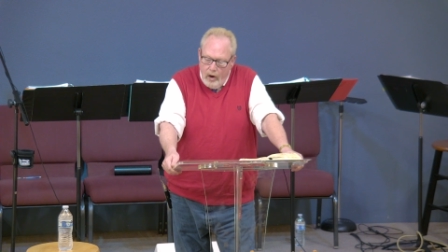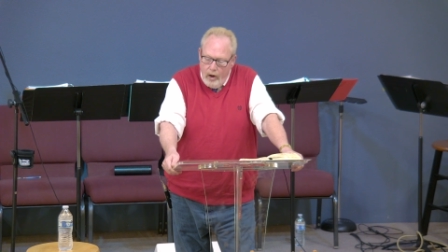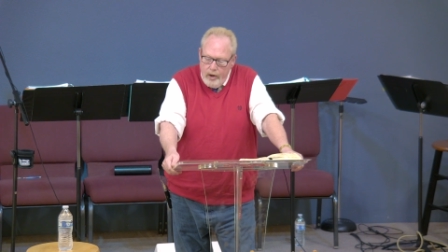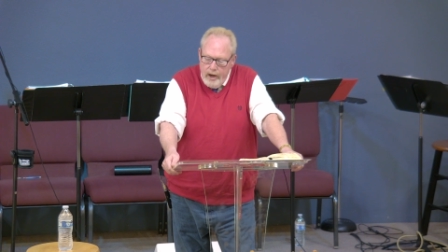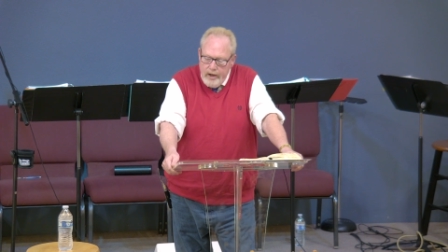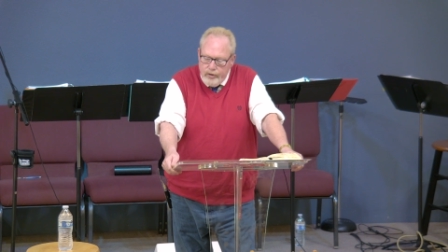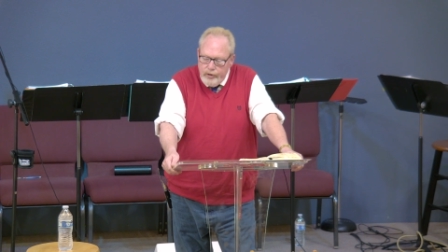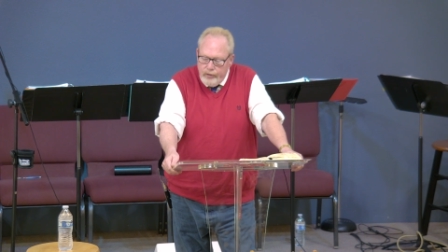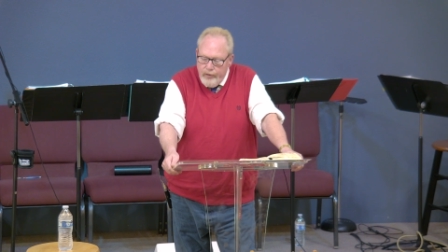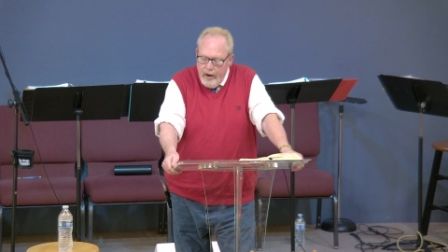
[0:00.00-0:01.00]
Our
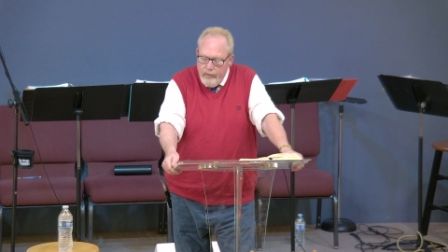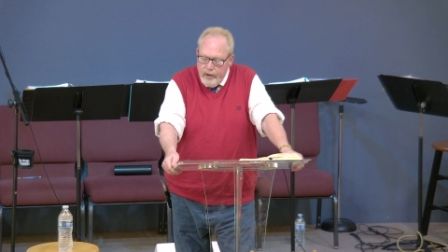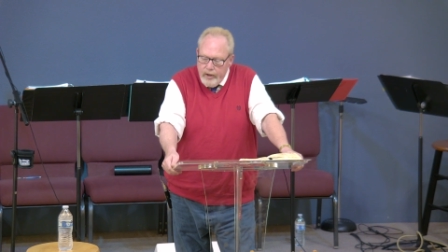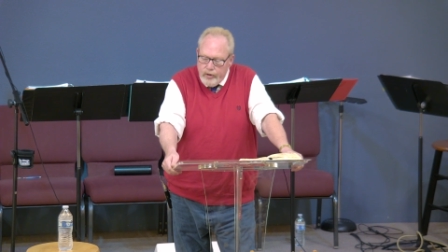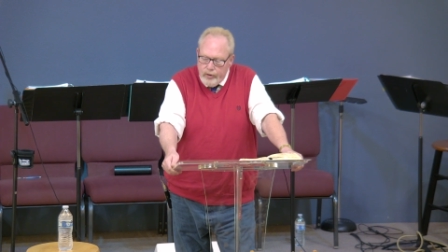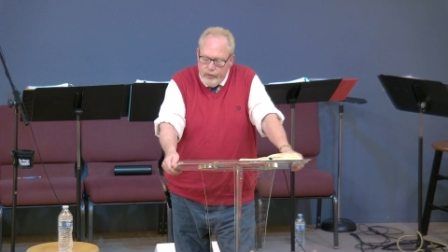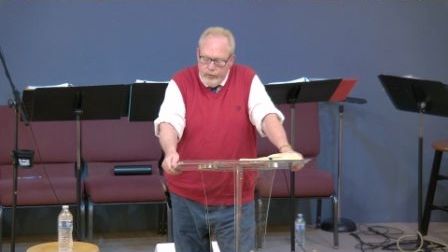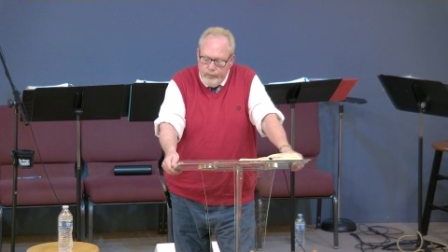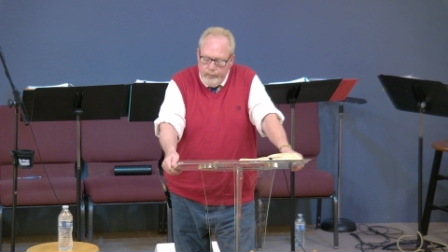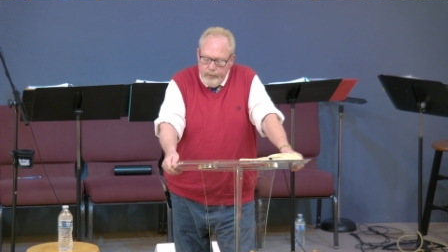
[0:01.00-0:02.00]
nation's
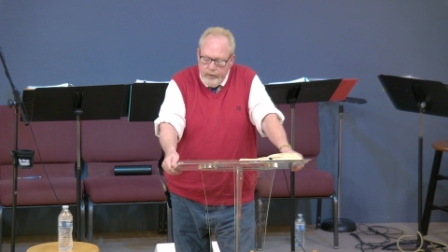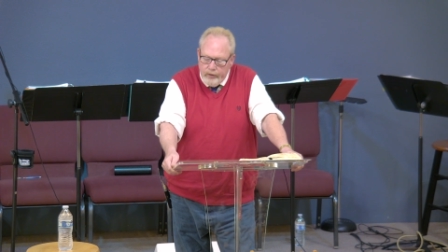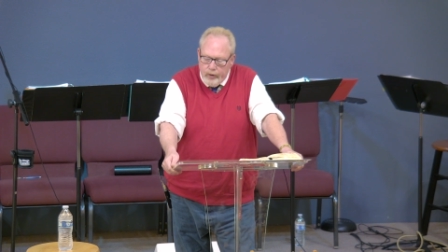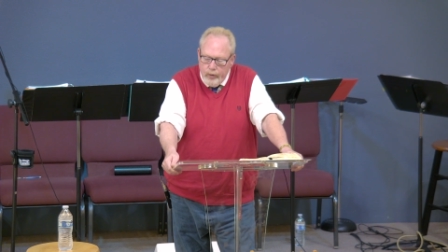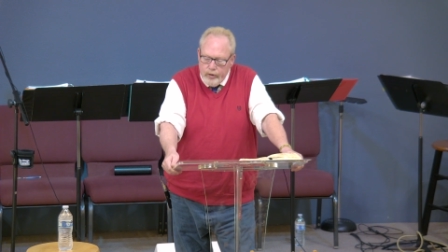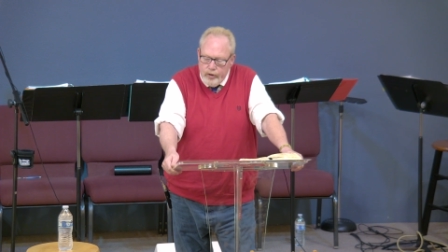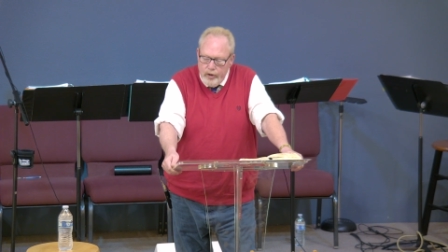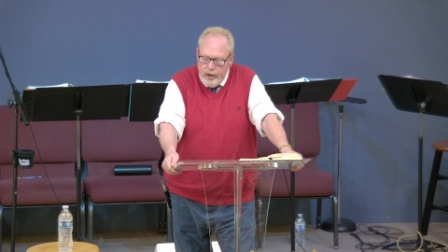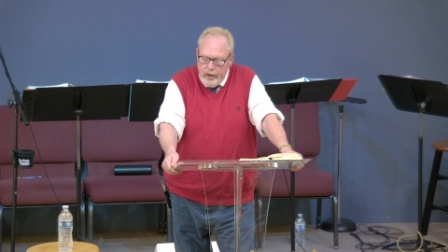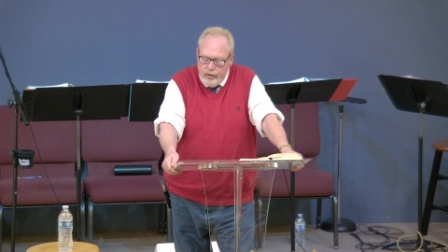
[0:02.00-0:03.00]
foundations is a
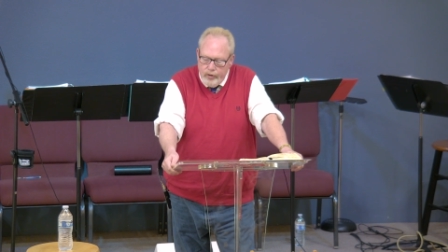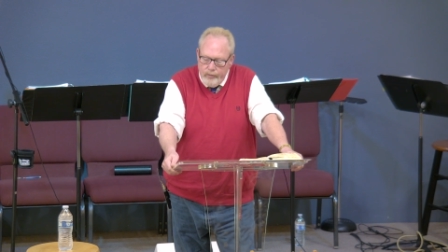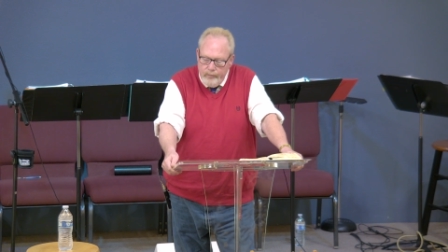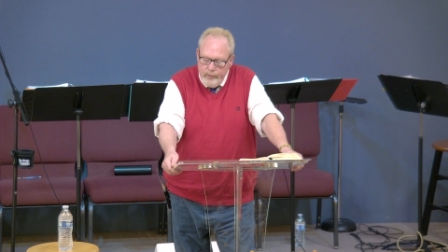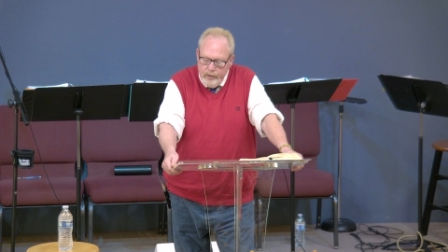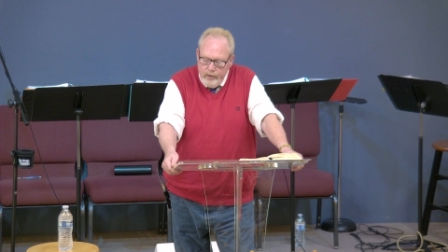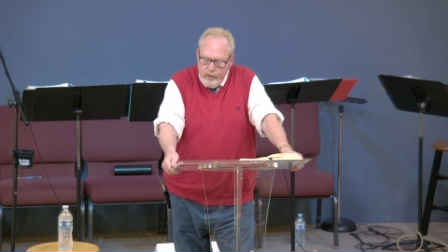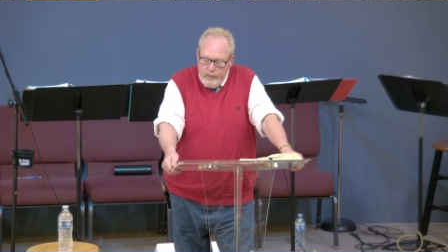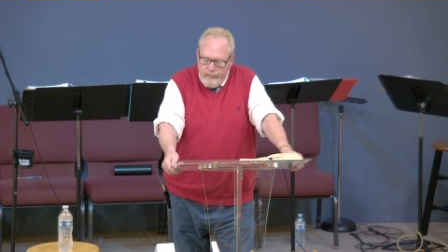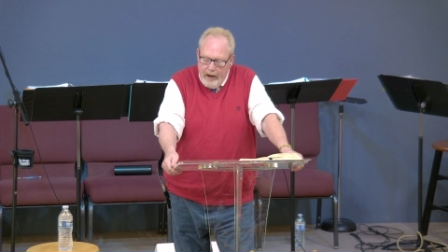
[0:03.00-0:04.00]
Christian nation,
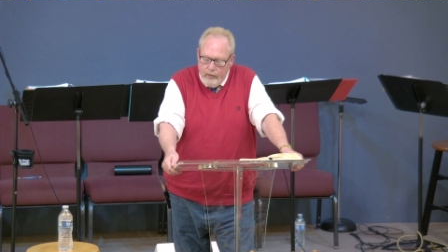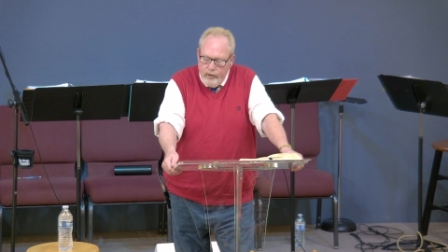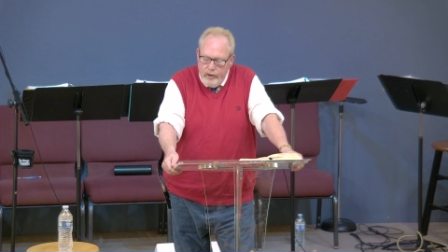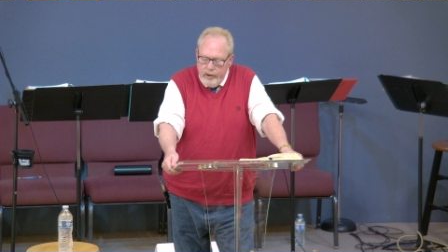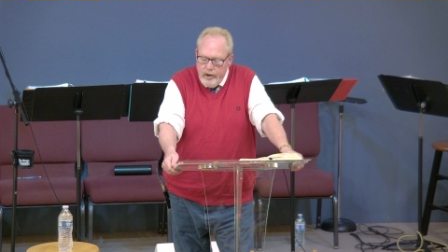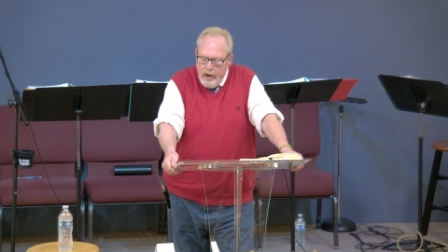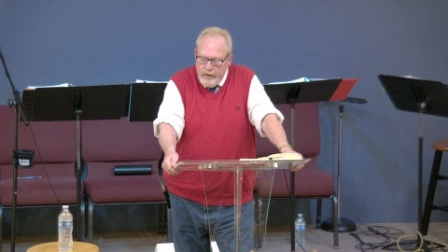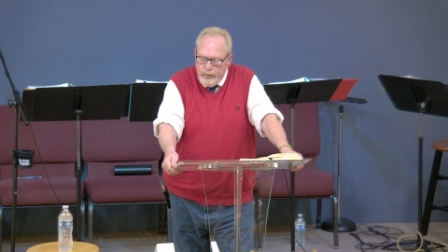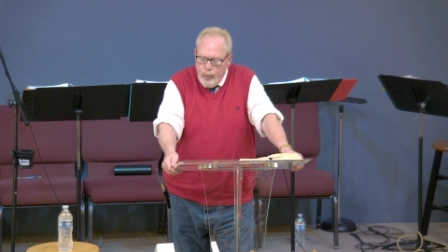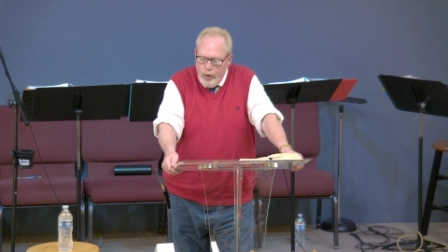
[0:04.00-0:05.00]
founded in
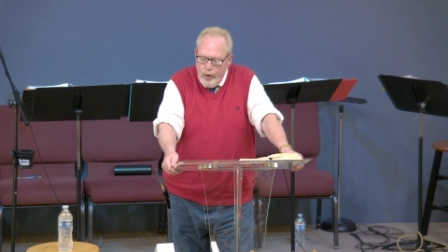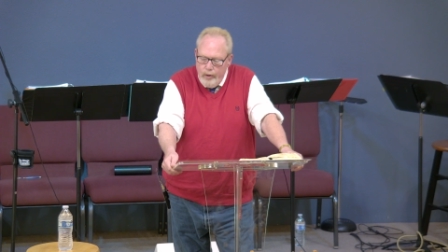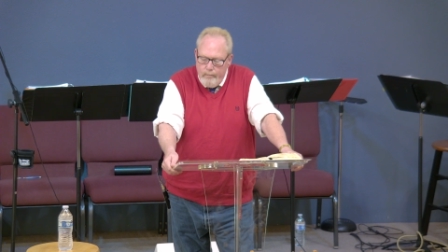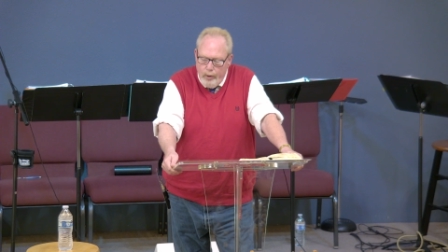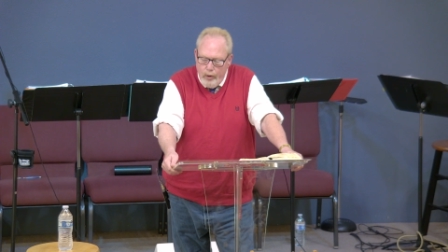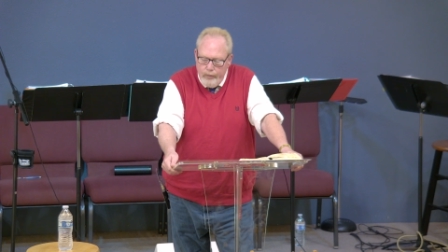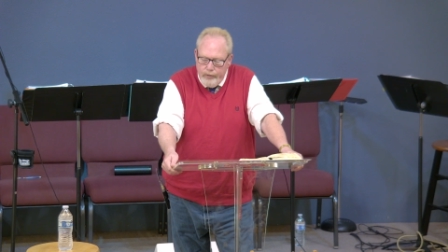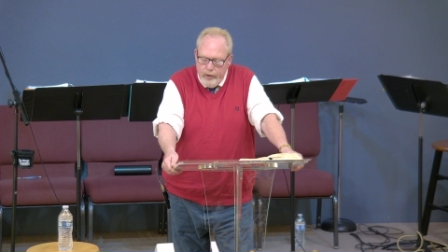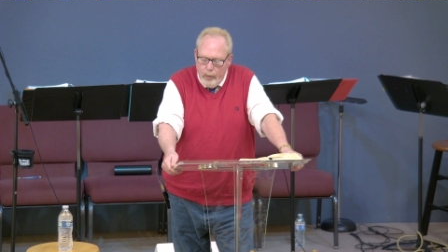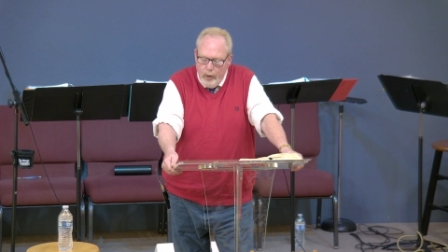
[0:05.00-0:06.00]
God's Word,
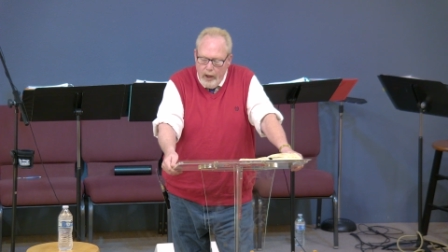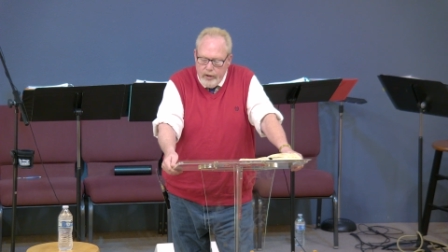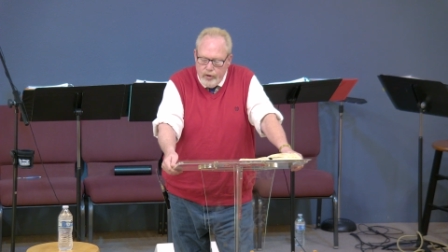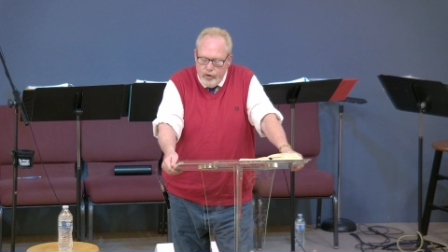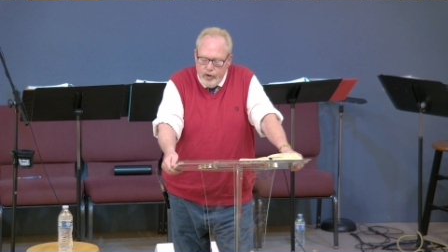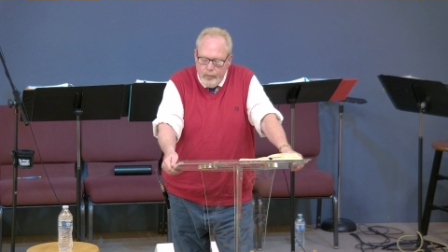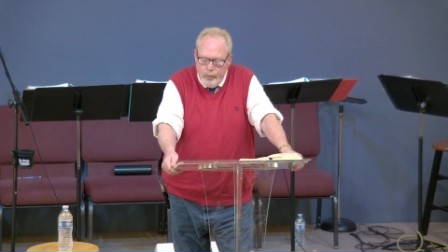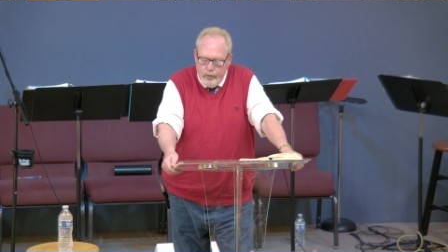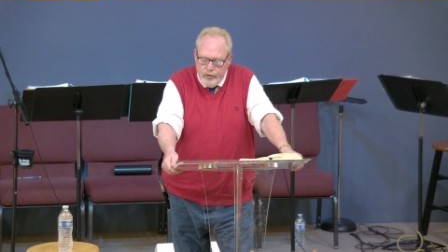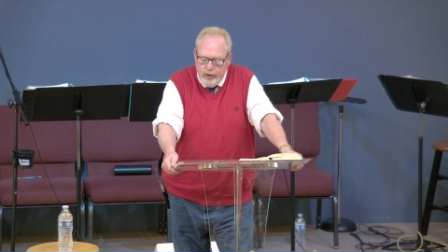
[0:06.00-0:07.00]
birthed in a
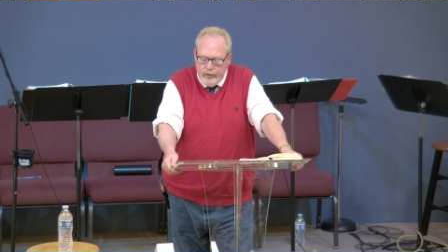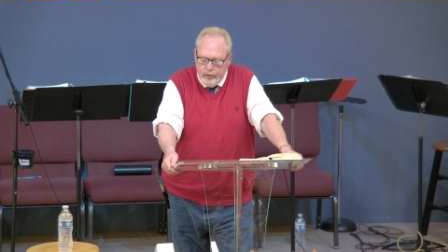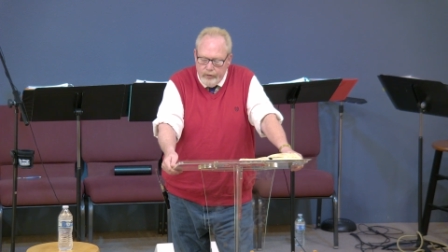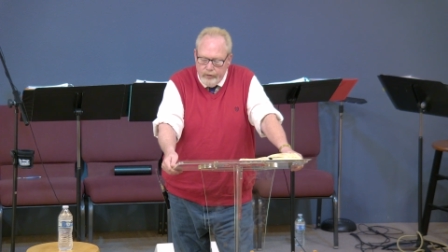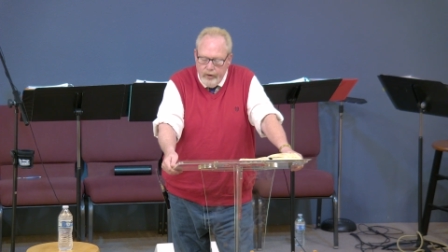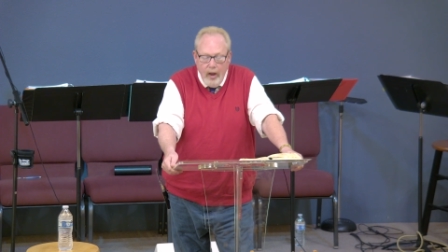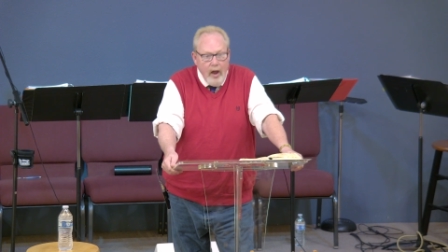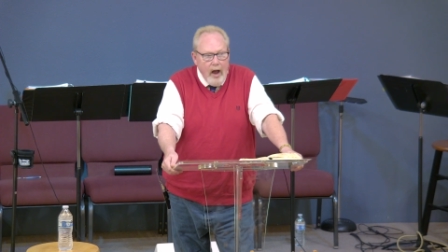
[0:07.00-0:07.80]
relationship with Jesus.